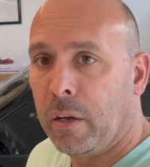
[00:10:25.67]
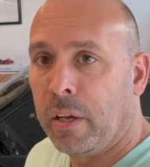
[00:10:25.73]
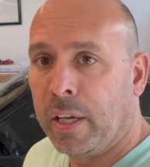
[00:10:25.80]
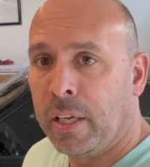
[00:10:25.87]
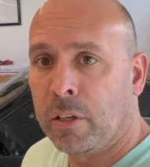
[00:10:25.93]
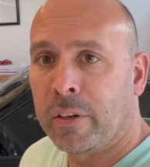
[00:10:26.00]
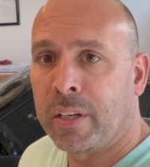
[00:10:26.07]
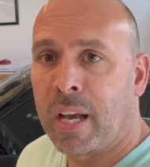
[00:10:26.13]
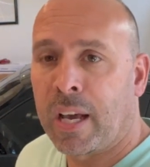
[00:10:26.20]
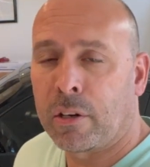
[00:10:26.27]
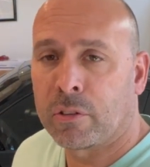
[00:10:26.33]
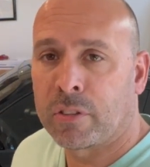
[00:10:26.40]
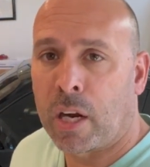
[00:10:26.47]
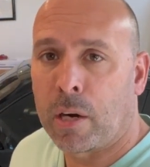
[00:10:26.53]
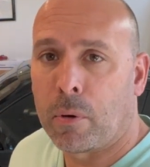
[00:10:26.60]
Inner and
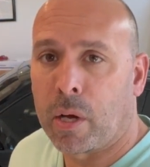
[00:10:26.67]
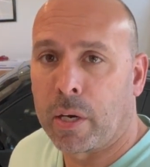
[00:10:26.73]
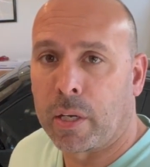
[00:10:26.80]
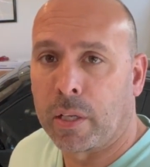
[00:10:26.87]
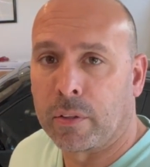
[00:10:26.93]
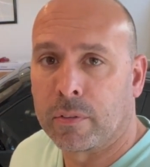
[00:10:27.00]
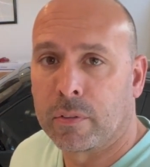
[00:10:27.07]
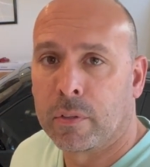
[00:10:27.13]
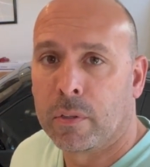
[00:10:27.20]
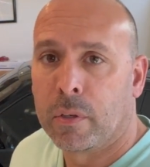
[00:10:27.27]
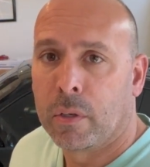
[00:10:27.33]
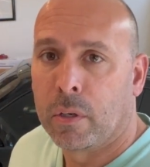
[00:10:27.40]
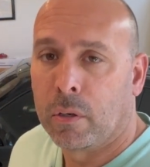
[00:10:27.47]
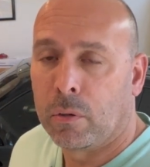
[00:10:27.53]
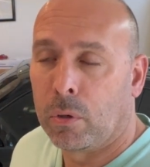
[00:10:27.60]
outer tie rod ends.
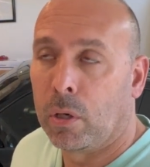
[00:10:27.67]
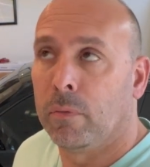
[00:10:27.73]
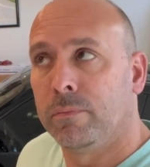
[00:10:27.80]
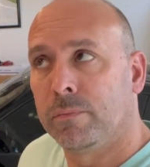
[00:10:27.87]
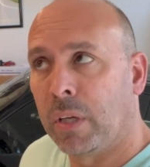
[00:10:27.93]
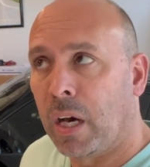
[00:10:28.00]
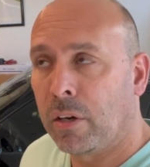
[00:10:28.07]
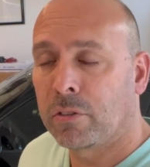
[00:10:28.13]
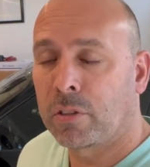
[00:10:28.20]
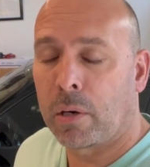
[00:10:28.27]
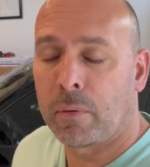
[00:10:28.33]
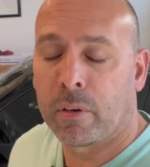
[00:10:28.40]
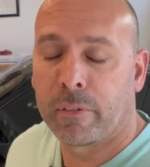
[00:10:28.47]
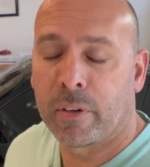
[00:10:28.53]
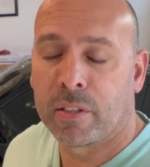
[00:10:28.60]
Well, outer tie
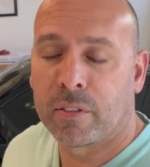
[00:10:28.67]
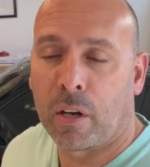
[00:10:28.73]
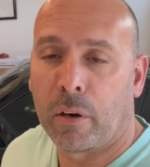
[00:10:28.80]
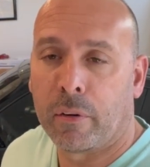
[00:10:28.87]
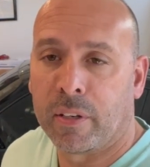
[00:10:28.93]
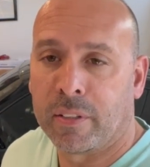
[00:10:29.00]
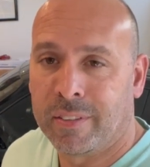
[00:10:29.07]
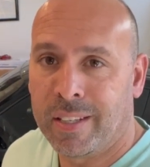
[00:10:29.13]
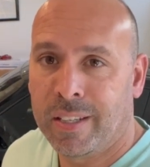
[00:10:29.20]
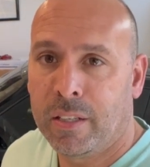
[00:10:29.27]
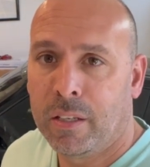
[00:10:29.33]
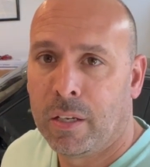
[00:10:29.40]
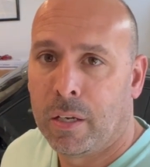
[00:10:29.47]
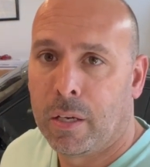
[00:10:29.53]
rod ends I already did,